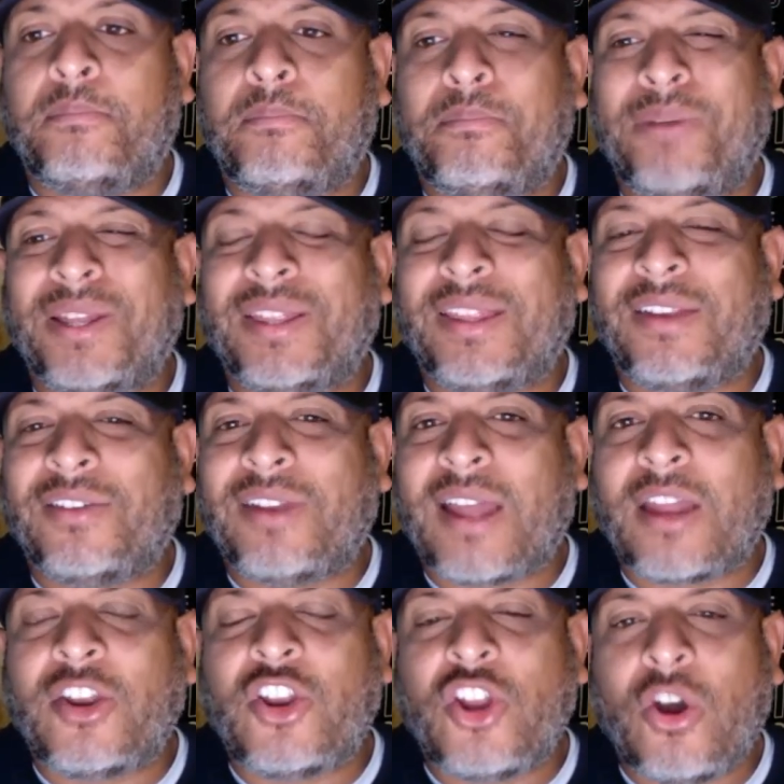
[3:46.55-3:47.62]
But they're
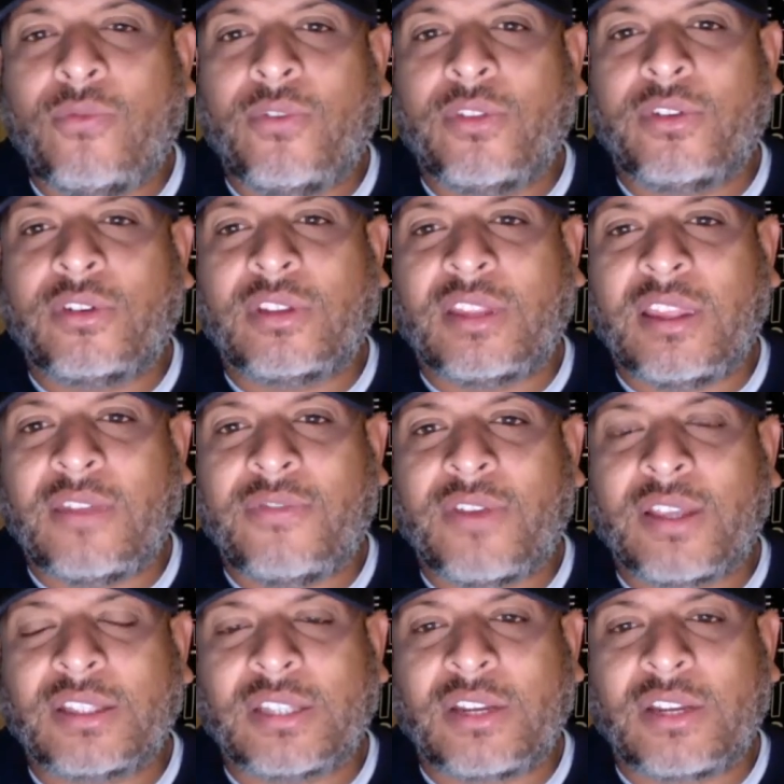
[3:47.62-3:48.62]
not known for their defense.